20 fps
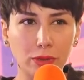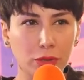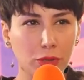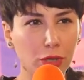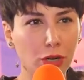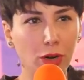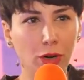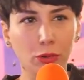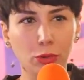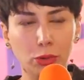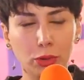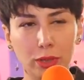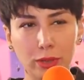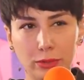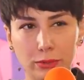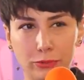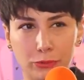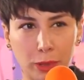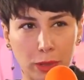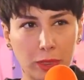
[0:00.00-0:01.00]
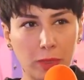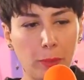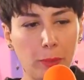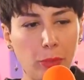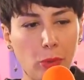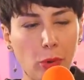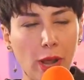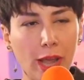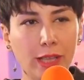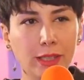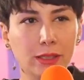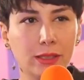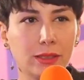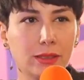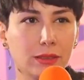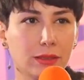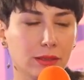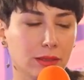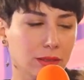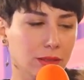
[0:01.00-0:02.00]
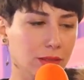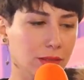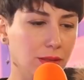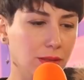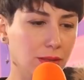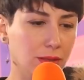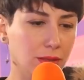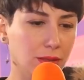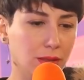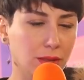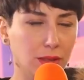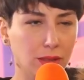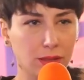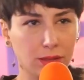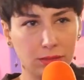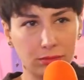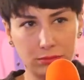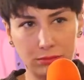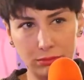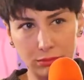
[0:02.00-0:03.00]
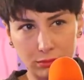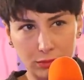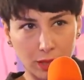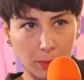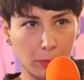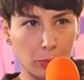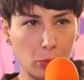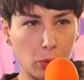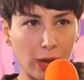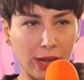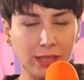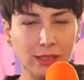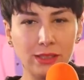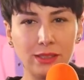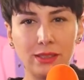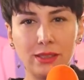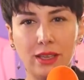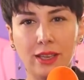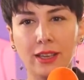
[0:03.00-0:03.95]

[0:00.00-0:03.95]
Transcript: you know, with the brands the brand's